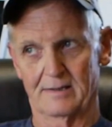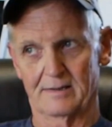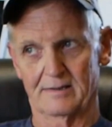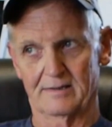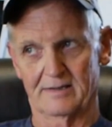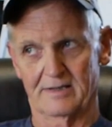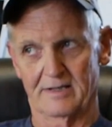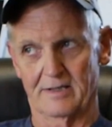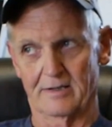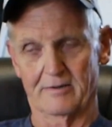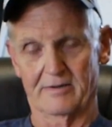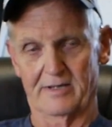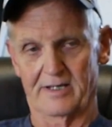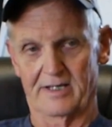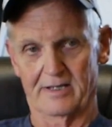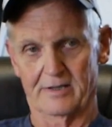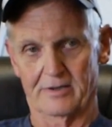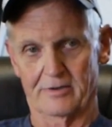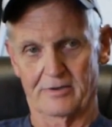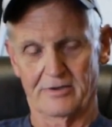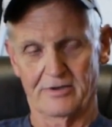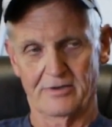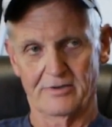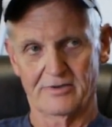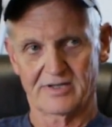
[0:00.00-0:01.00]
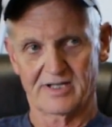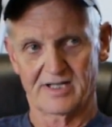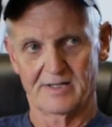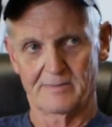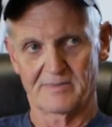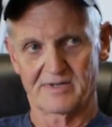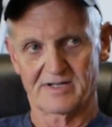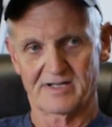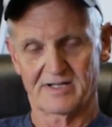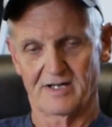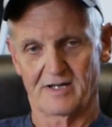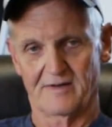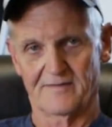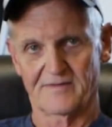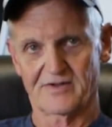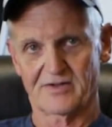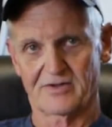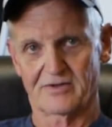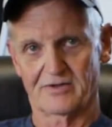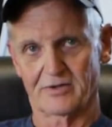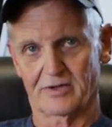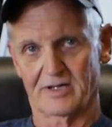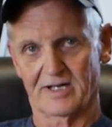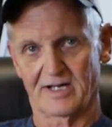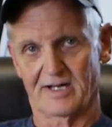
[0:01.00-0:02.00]
Gary introduced himself,
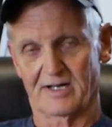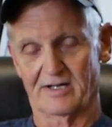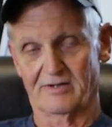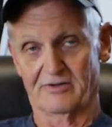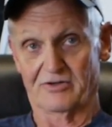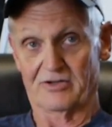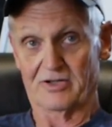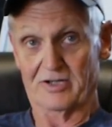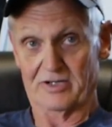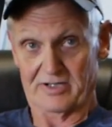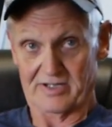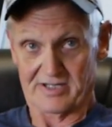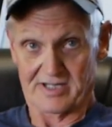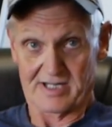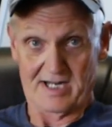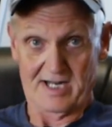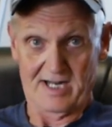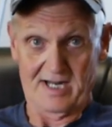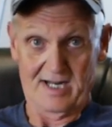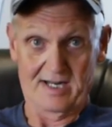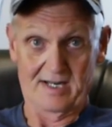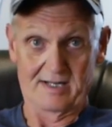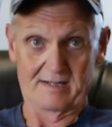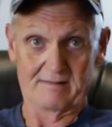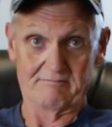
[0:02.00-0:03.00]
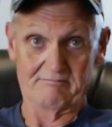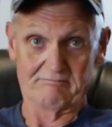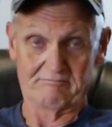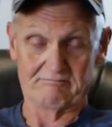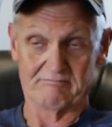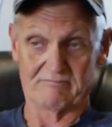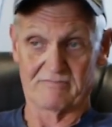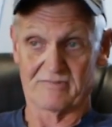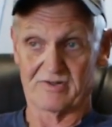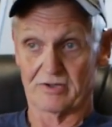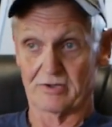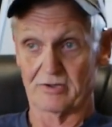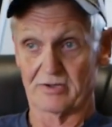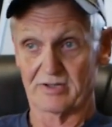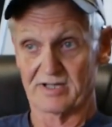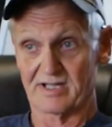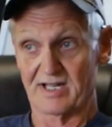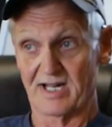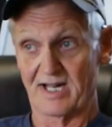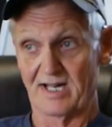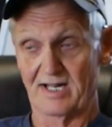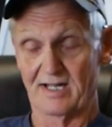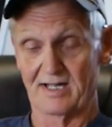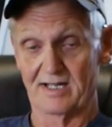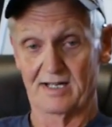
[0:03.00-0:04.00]
stuck his hand
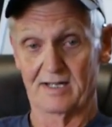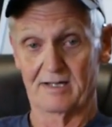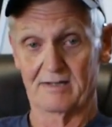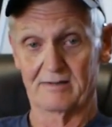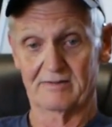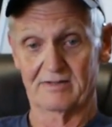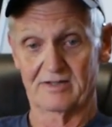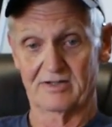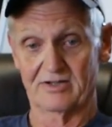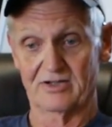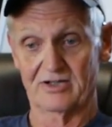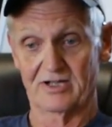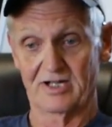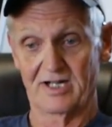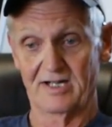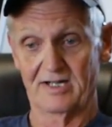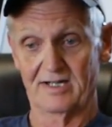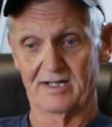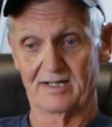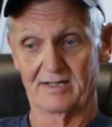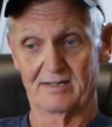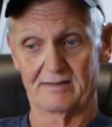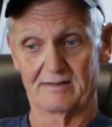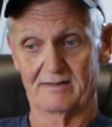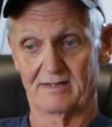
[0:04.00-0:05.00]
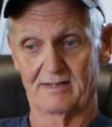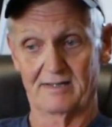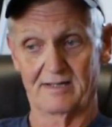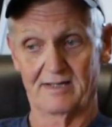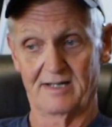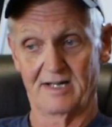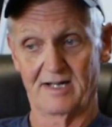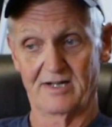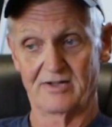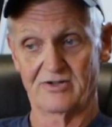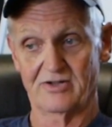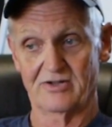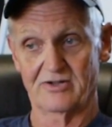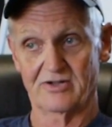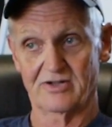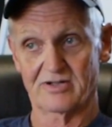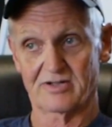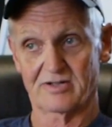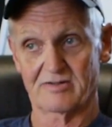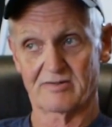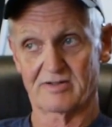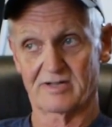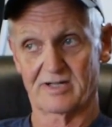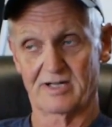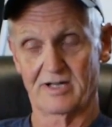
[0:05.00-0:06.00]
out to shake it, and the agent just
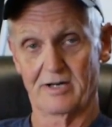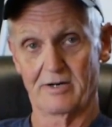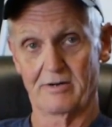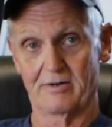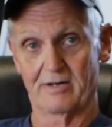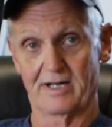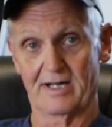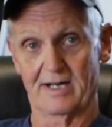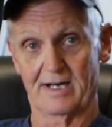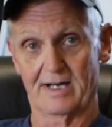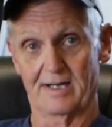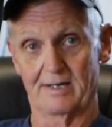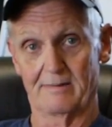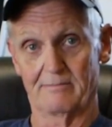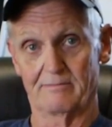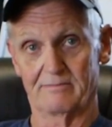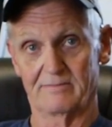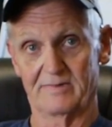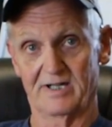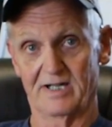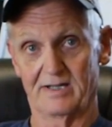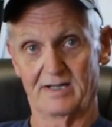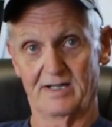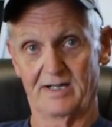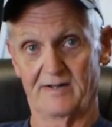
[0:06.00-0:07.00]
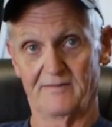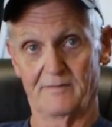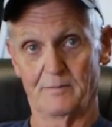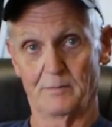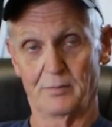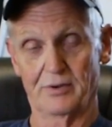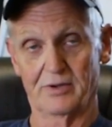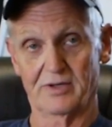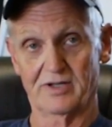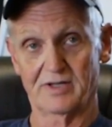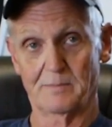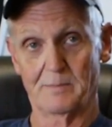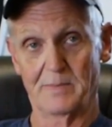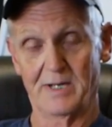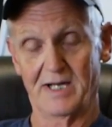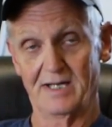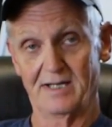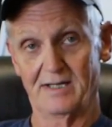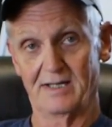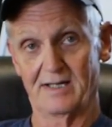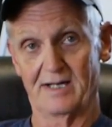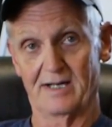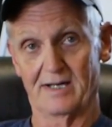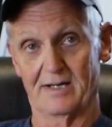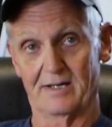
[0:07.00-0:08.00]
stared at him, didn't even put his
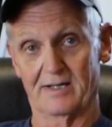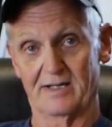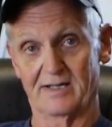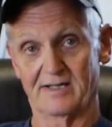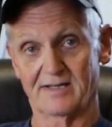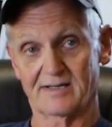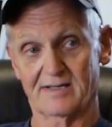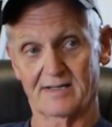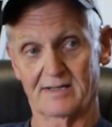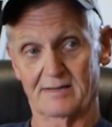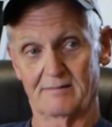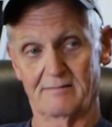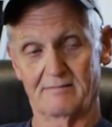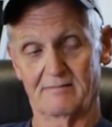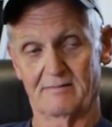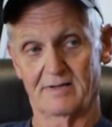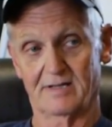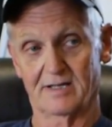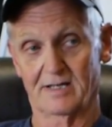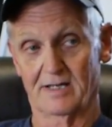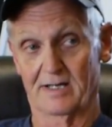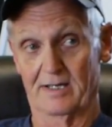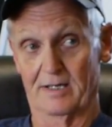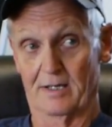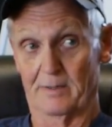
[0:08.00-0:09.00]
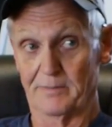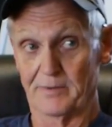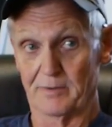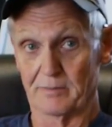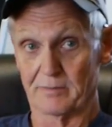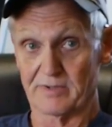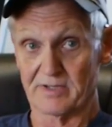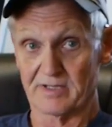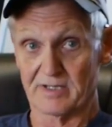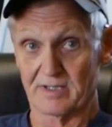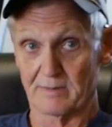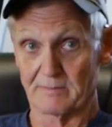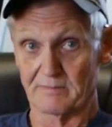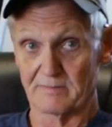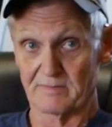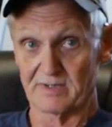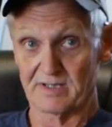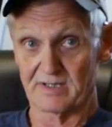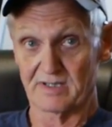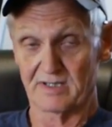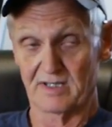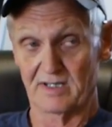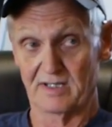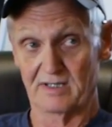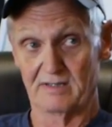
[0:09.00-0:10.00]
pen down. He said, "Can I help you with something,
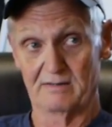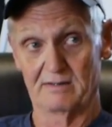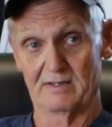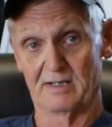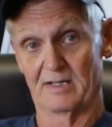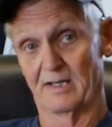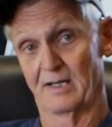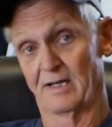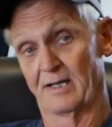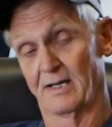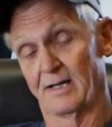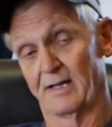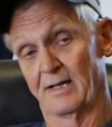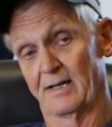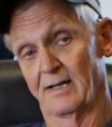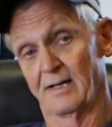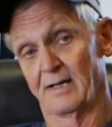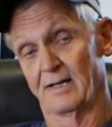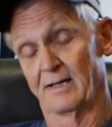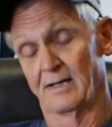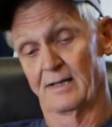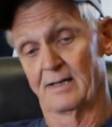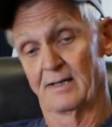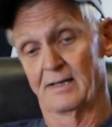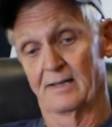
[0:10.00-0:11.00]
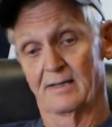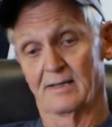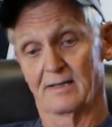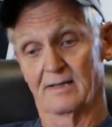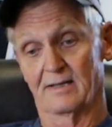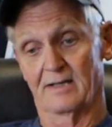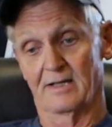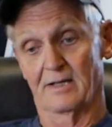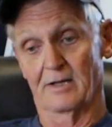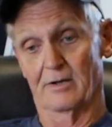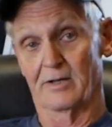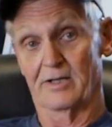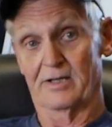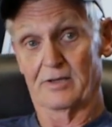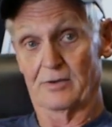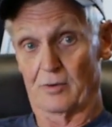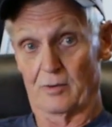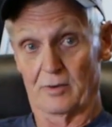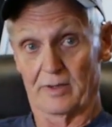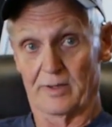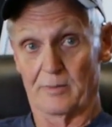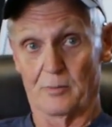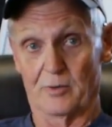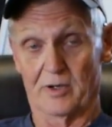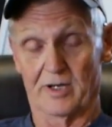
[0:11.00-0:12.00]
son?" And Gary
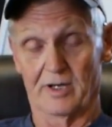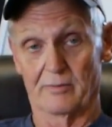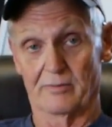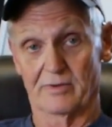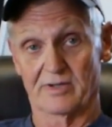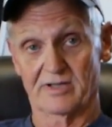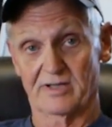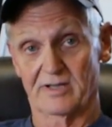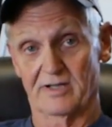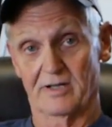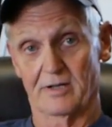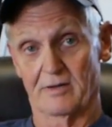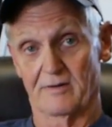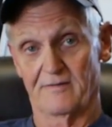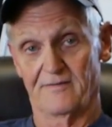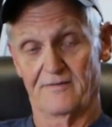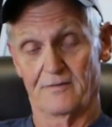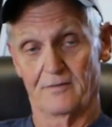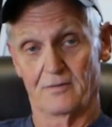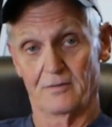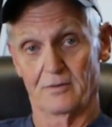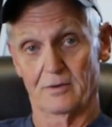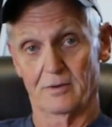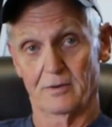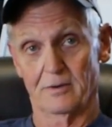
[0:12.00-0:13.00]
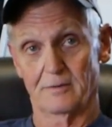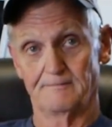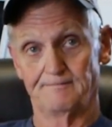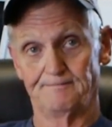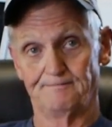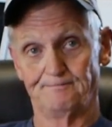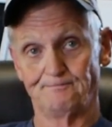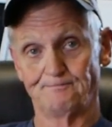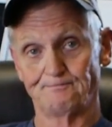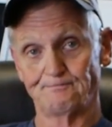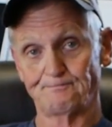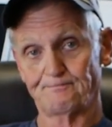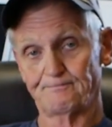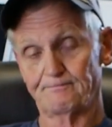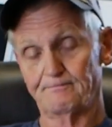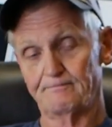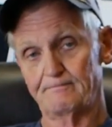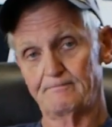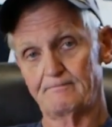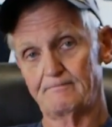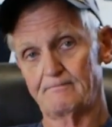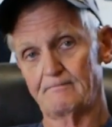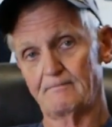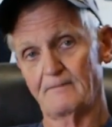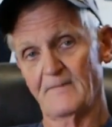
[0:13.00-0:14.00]
told him what he was there for,
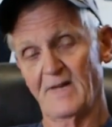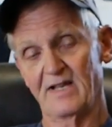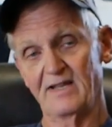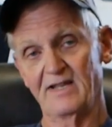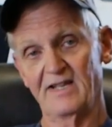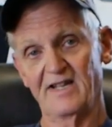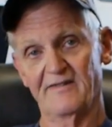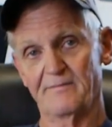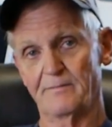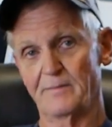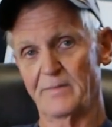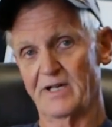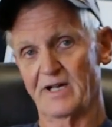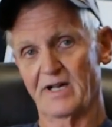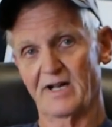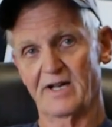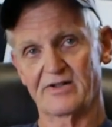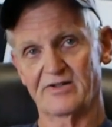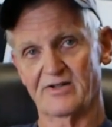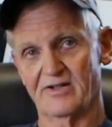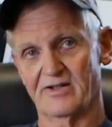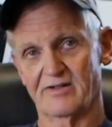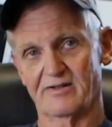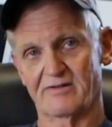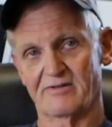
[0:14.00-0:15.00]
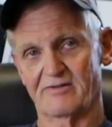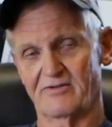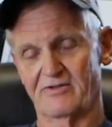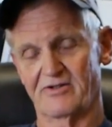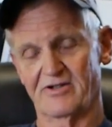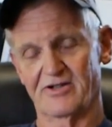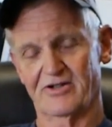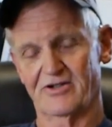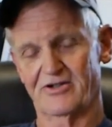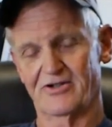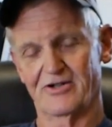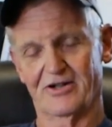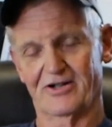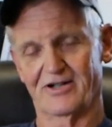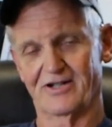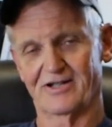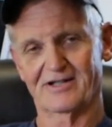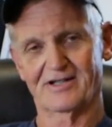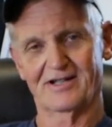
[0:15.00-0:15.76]
and the FBI agent just shook his